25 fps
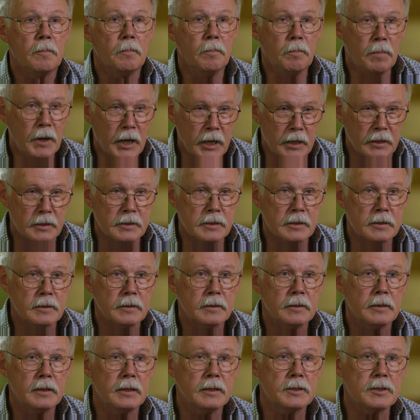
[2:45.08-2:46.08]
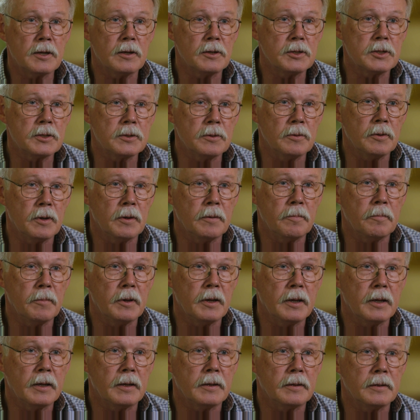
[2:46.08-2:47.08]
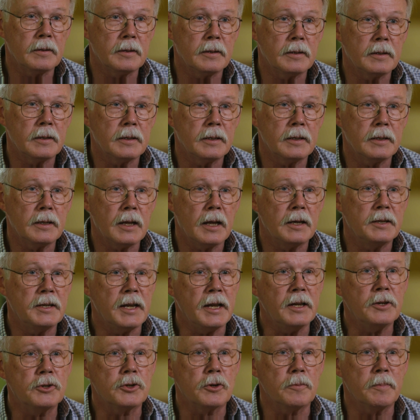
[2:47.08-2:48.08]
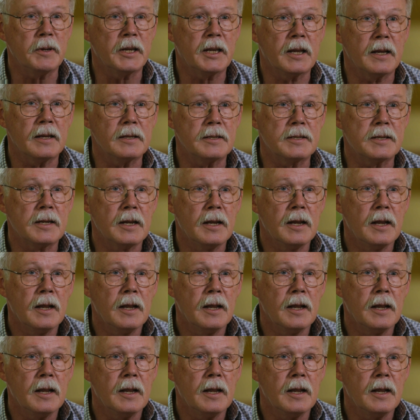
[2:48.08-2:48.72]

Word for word: But it's also a, a, a danger because